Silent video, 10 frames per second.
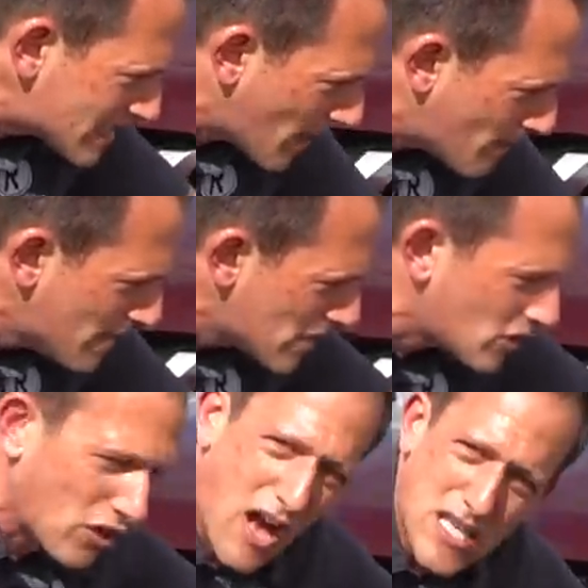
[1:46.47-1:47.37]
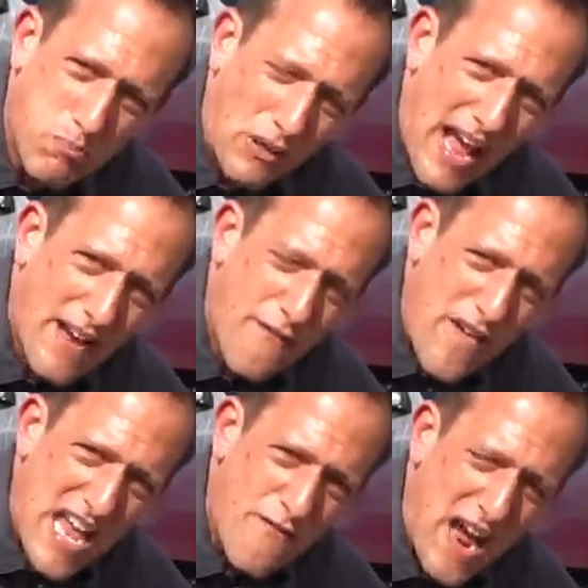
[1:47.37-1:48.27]
some gloss black
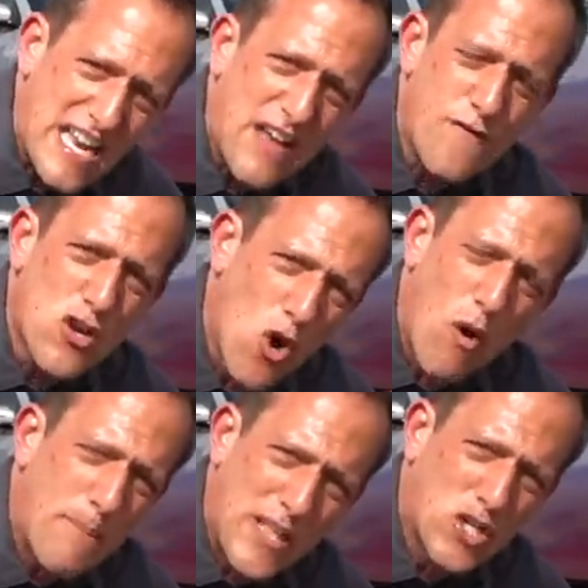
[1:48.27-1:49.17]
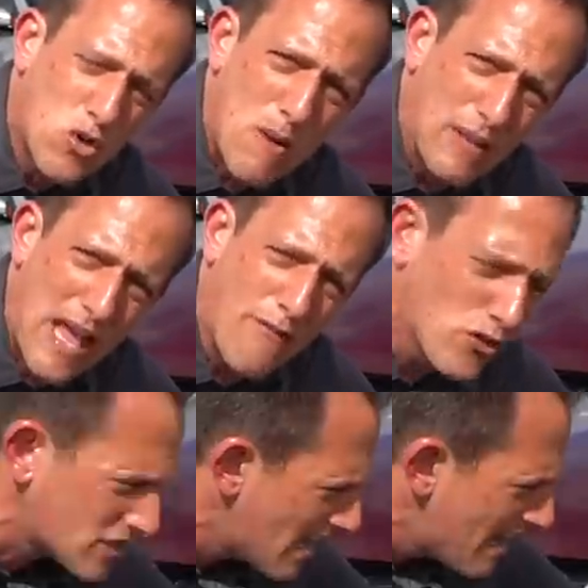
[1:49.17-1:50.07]
fake venting. If you go up the trim
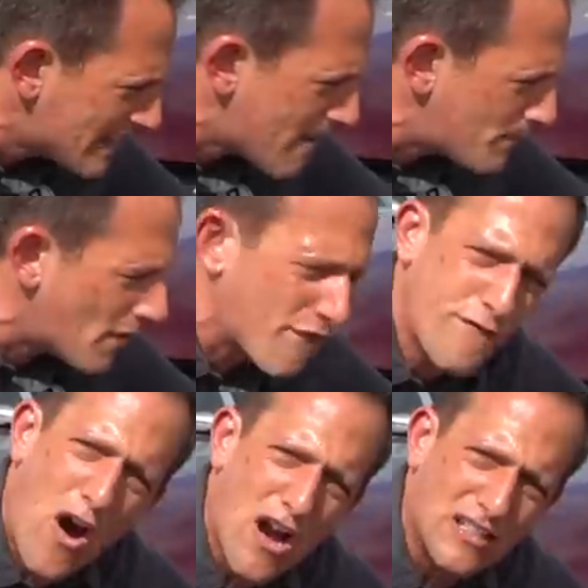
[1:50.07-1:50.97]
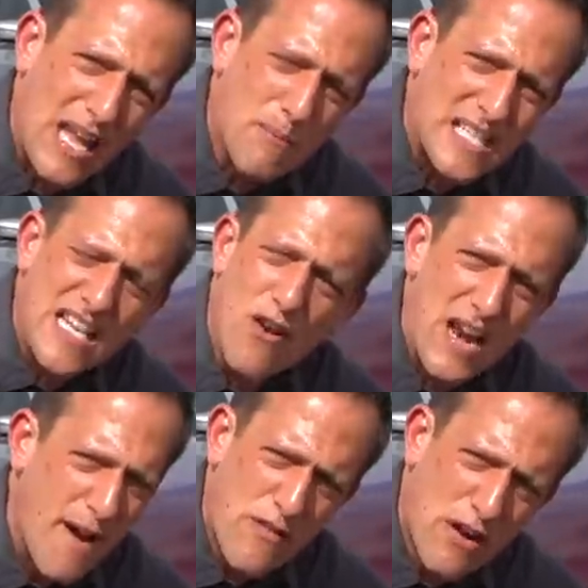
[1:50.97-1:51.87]
levels, they put fog lamps in here.
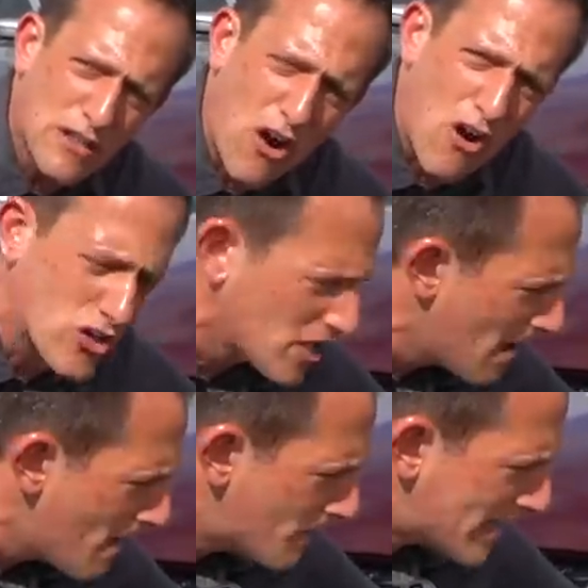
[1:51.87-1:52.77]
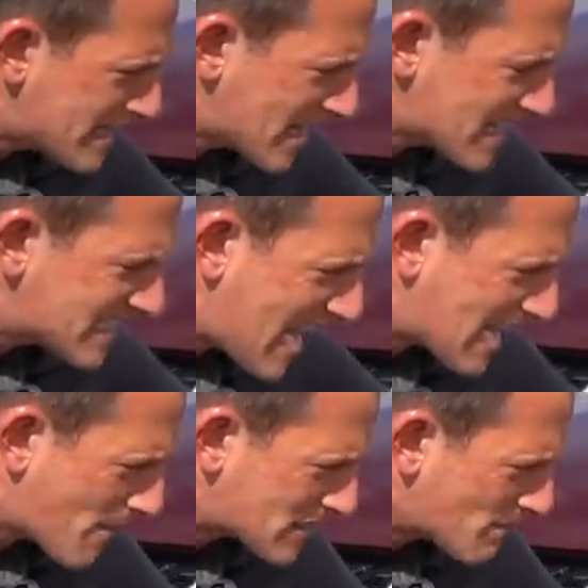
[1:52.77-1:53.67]
Not very large, but it does
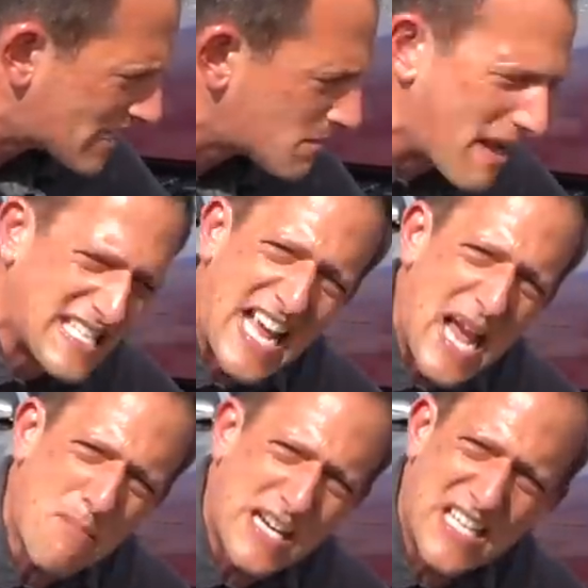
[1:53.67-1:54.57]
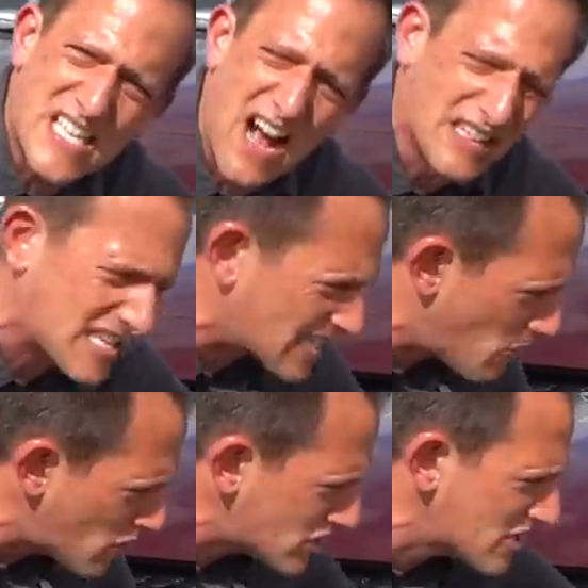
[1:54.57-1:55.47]
take up some of the space. I am gonna zonk this. I
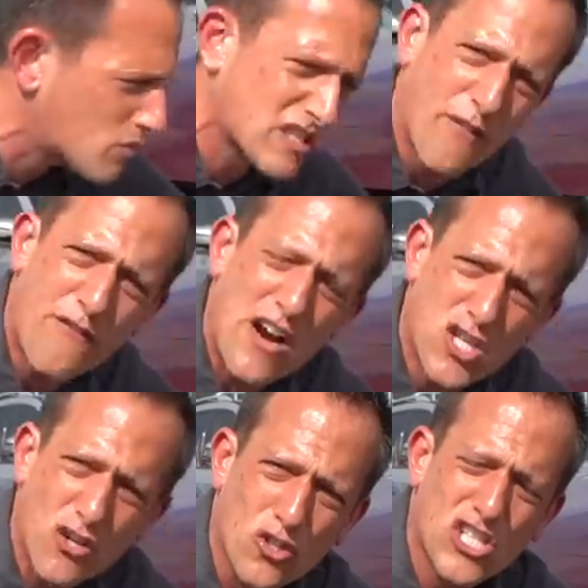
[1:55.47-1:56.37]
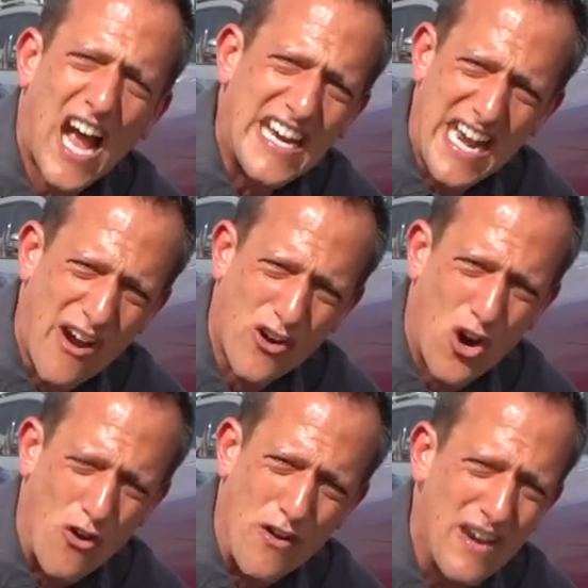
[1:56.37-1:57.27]
wish this was a functional side air
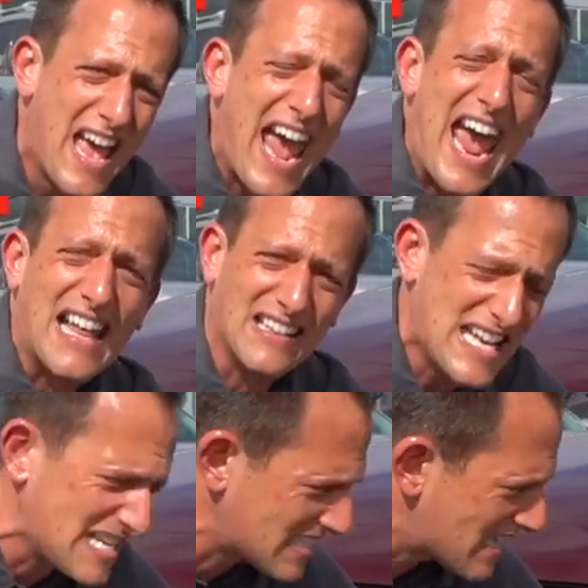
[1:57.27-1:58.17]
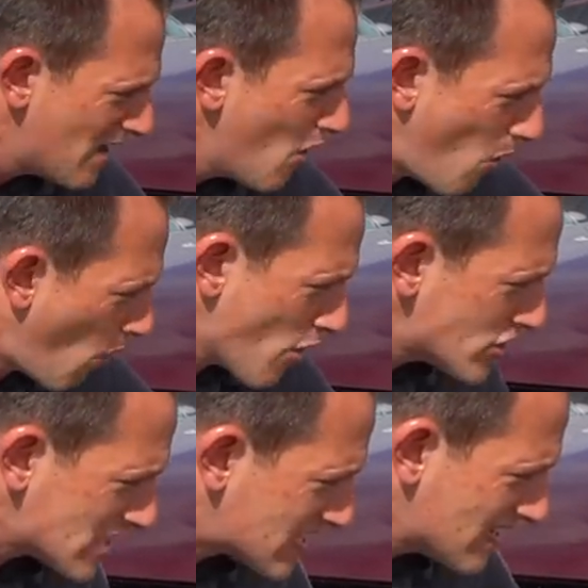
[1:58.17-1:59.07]
curtain at least, or
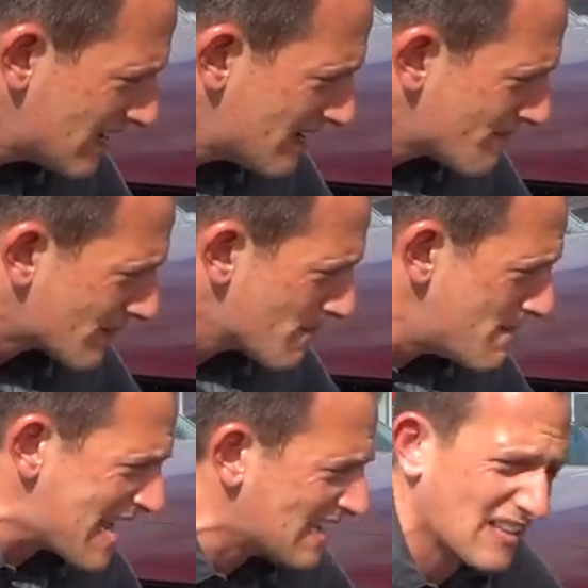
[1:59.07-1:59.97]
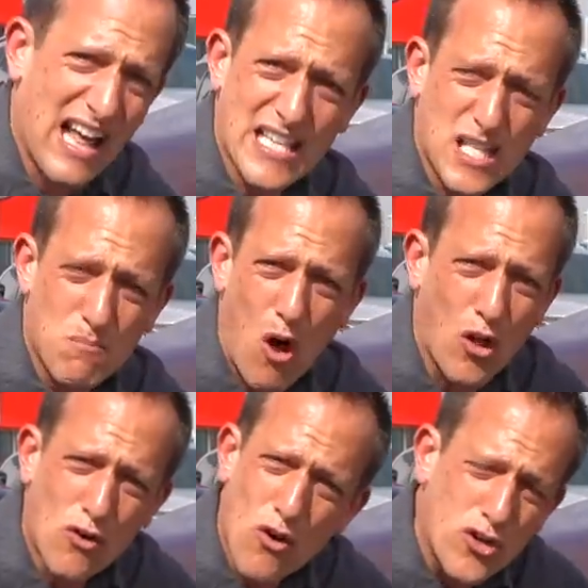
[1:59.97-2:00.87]
just make it a lot
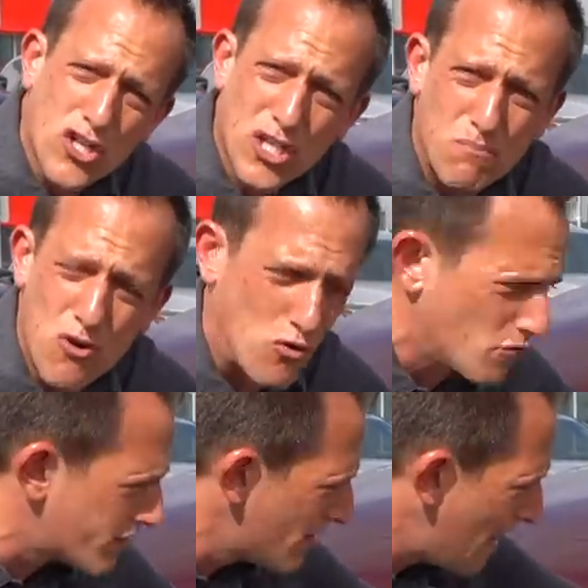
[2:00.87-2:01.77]
smaller or just smooth.